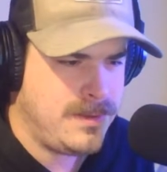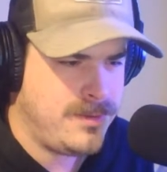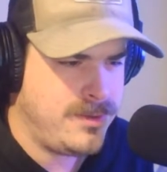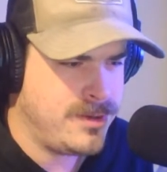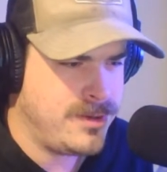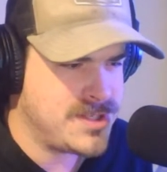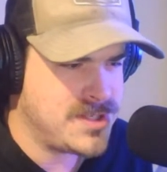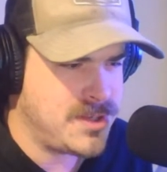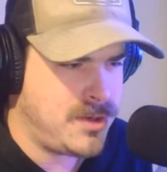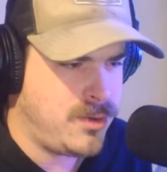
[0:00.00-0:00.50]

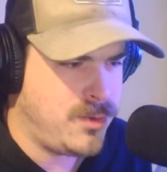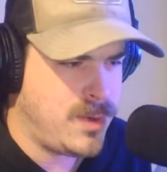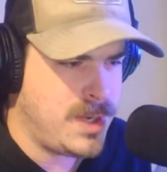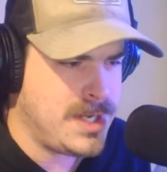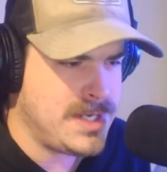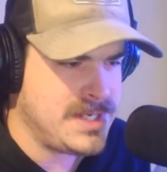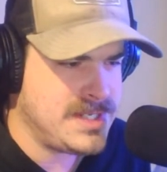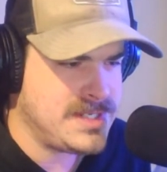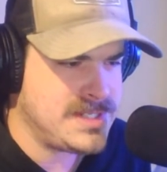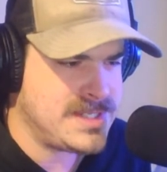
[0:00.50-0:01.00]
there's
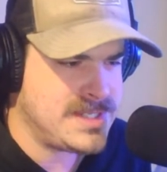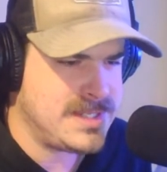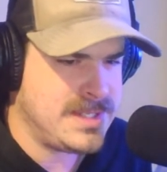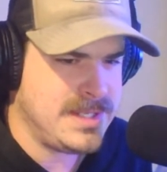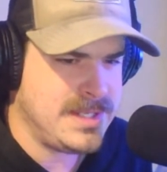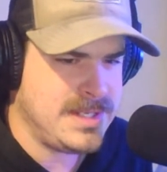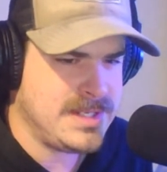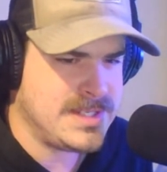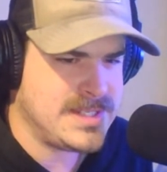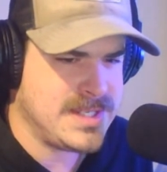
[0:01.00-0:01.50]
always
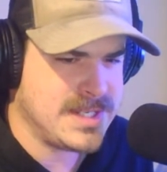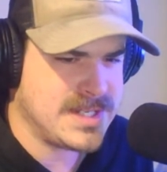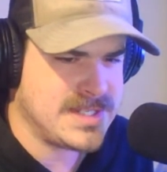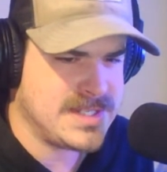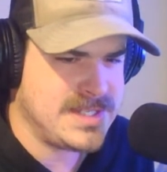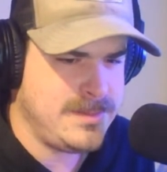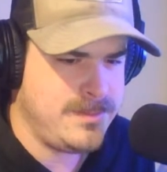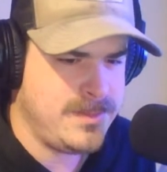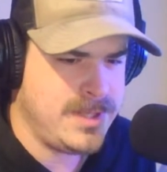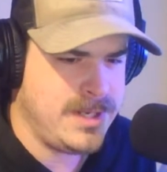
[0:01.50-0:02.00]
the
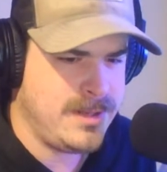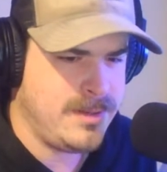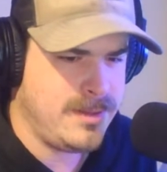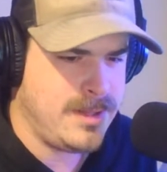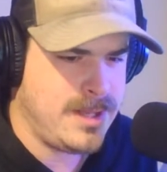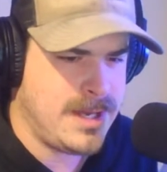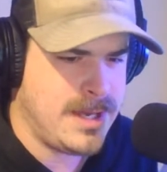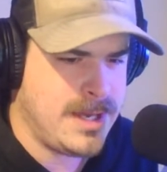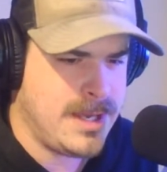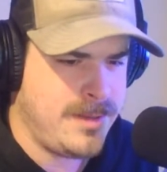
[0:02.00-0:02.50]
60-minute
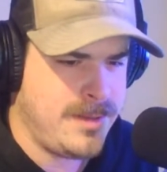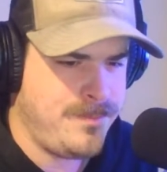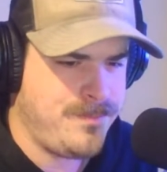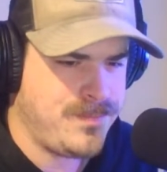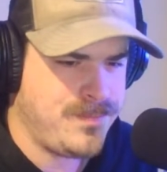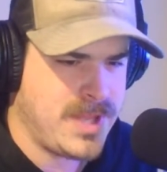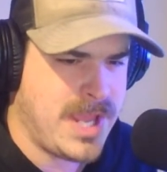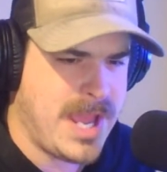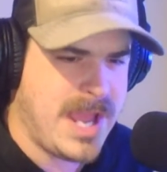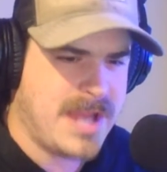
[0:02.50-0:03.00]

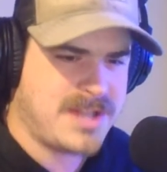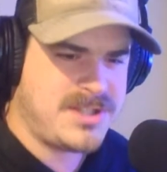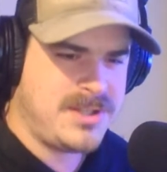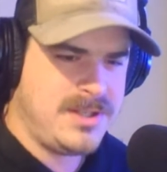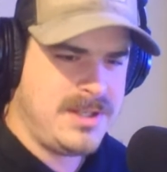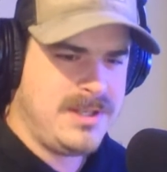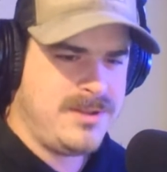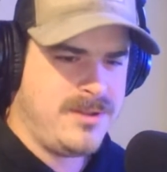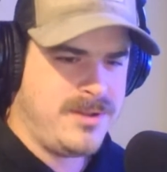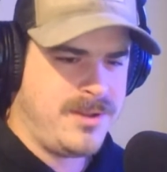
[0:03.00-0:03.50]
line.
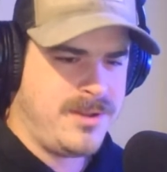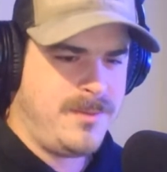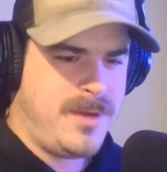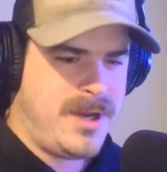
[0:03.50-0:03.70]
Actually, either the